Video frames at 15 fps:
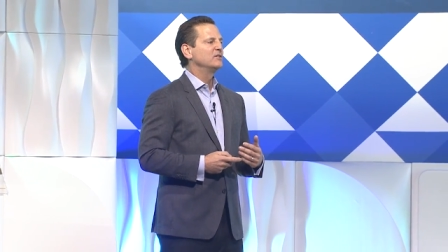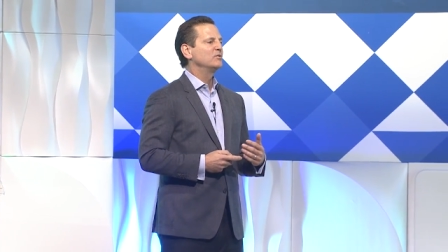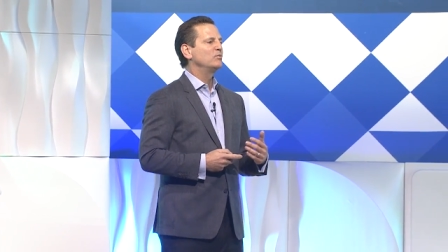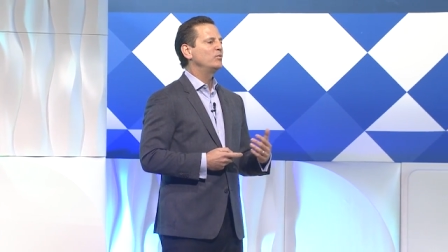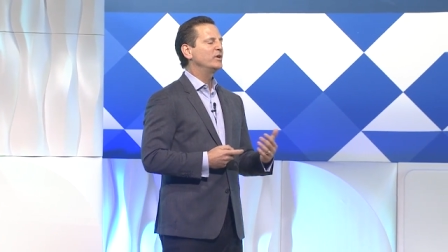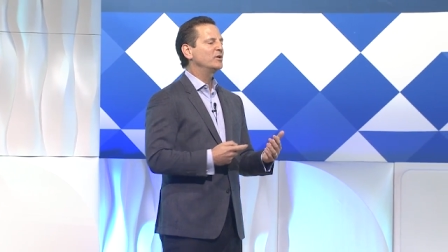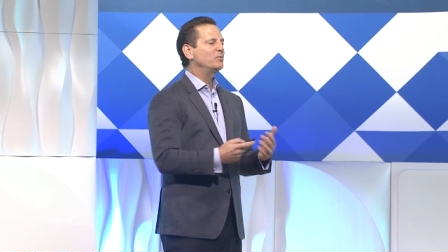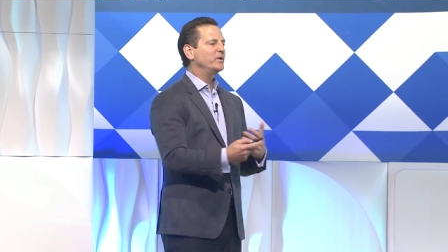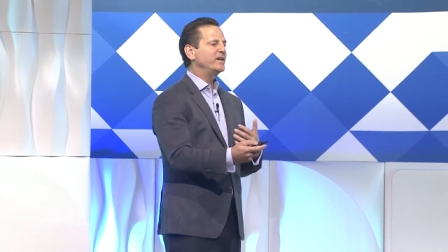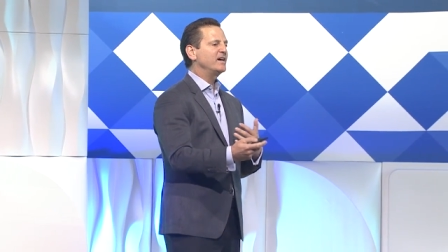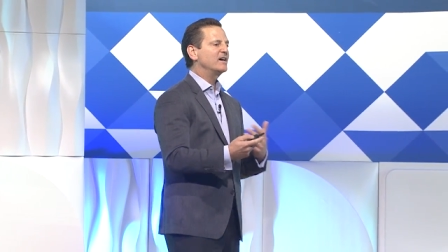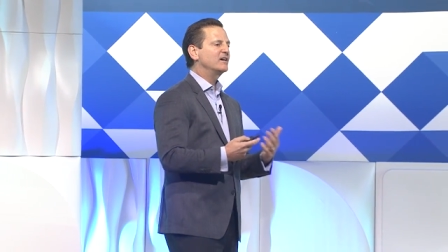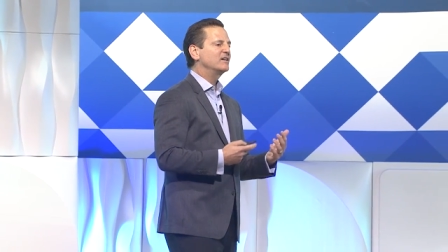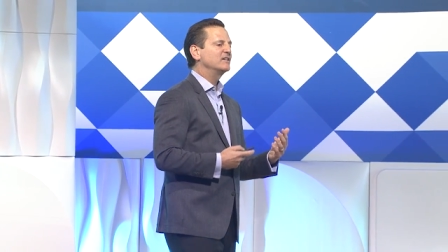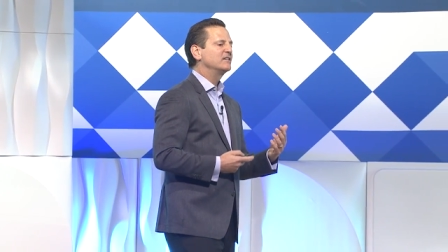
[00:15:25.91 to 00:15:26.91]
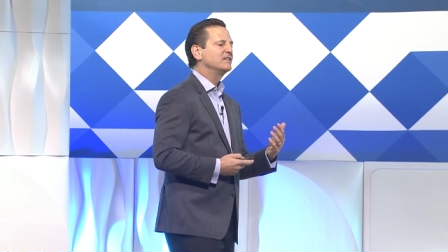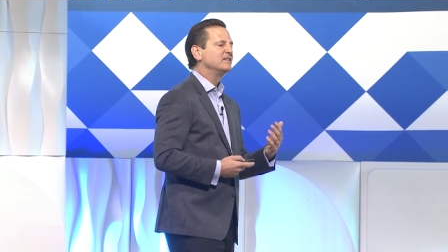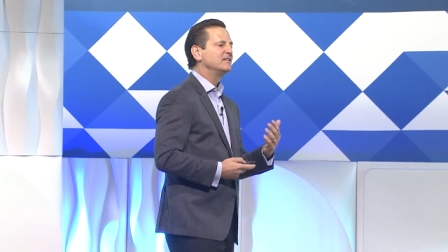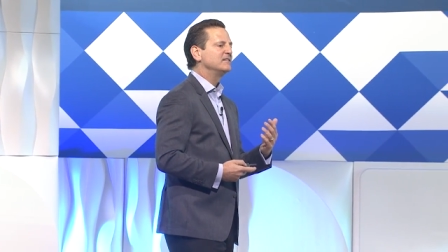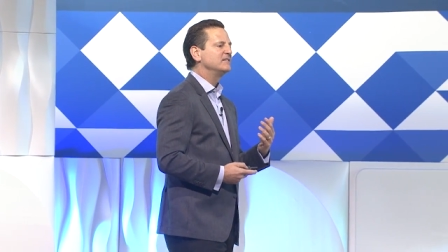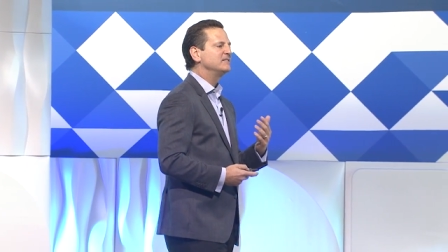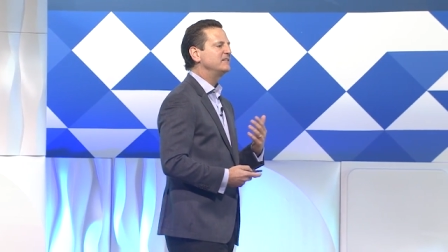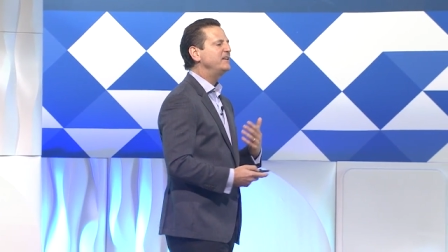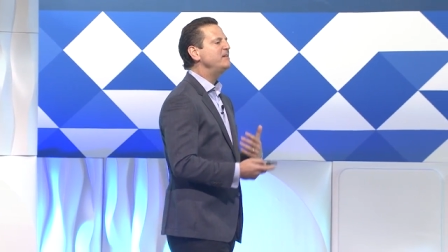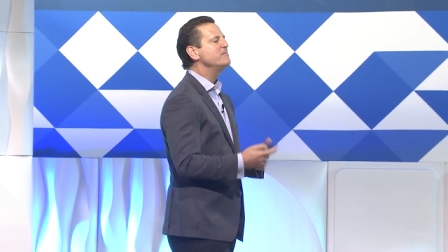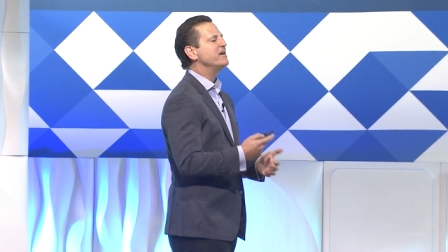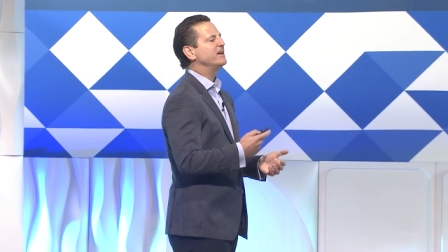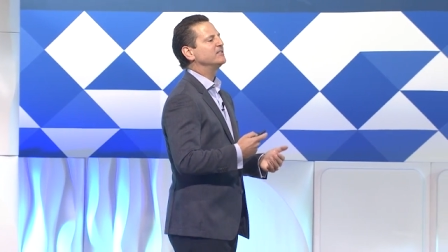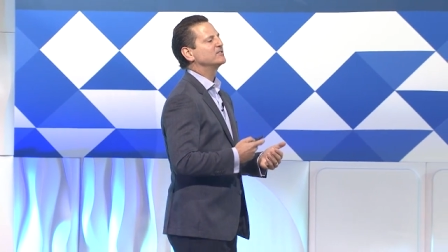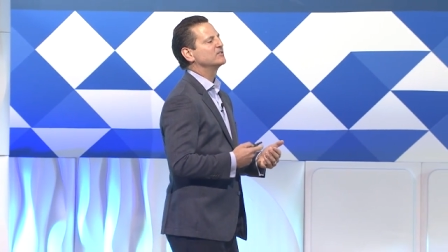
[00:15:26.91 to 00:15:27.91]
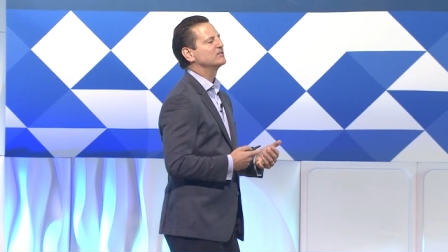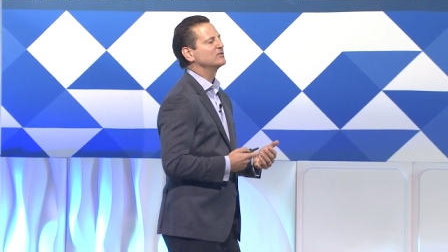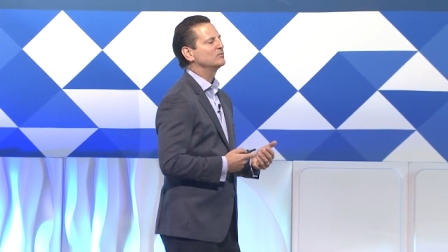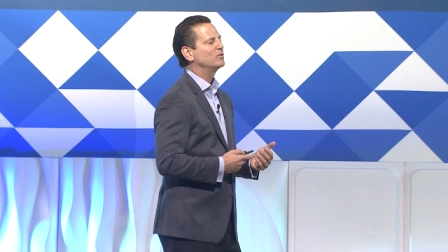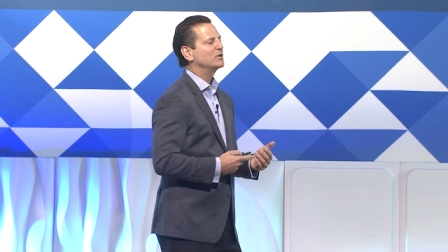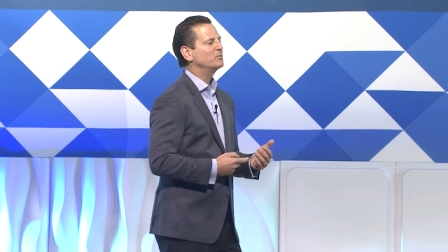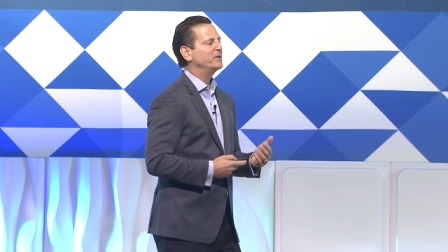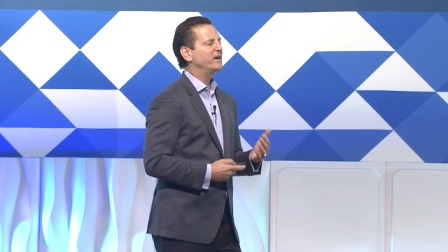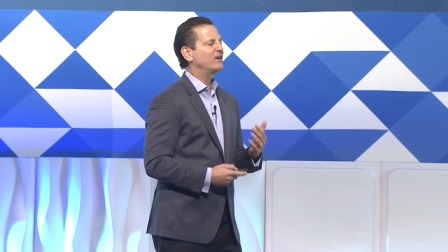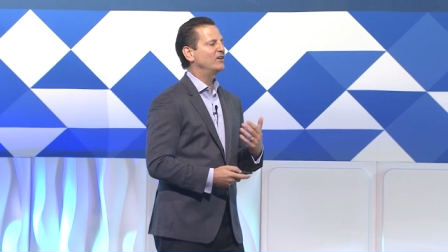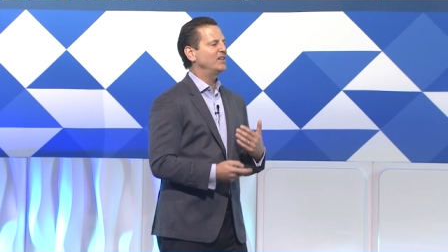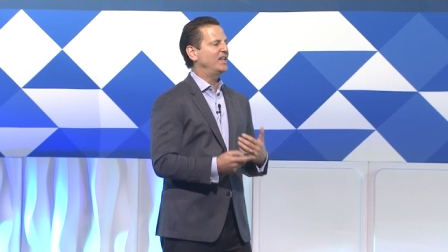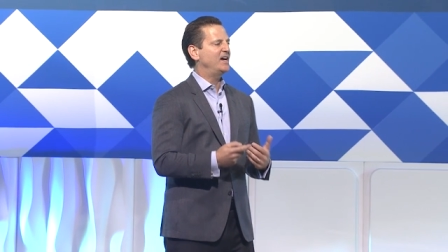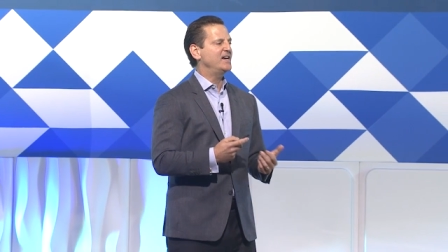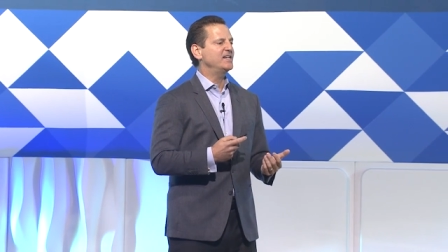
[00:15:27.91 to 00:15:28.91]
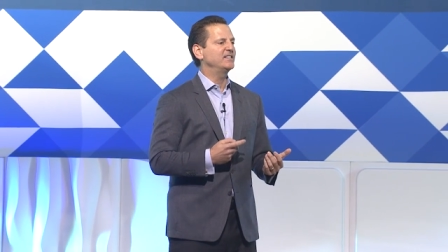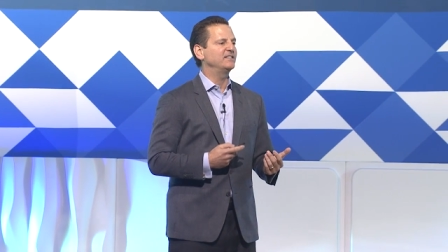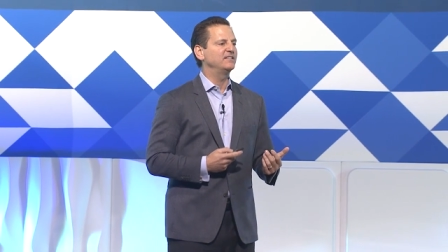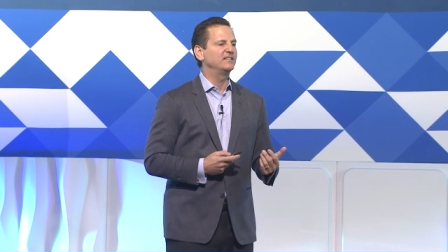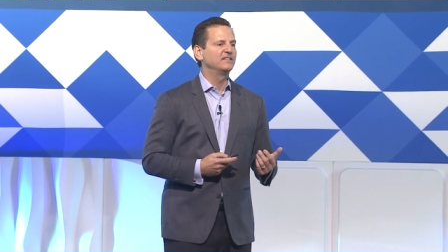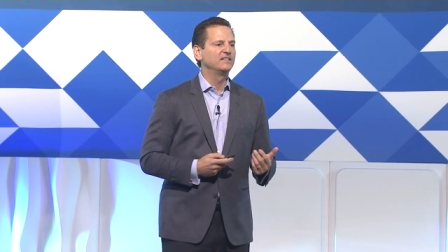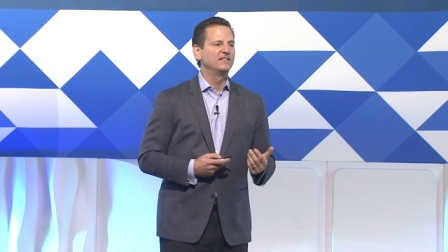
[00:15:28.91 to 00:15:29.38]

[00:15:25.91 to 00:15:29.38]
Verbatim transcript: where we are teammates, where we are aligned,